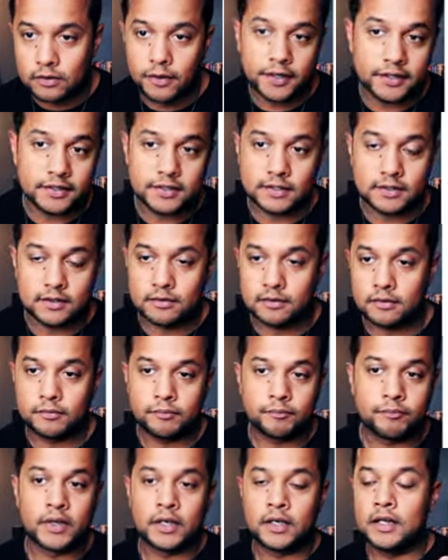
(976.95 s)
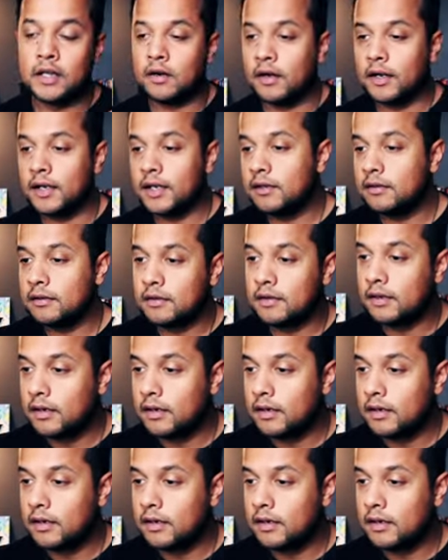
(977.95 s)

or you can just click on it,